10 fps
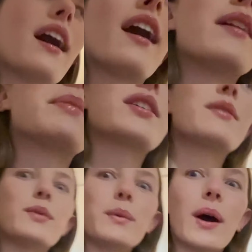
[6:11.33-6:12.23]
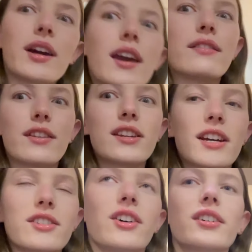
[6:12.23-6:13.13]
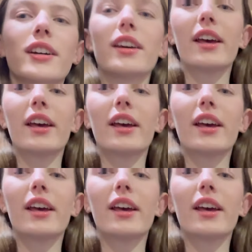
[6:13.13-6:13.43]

and pretend we're working for the TikTok.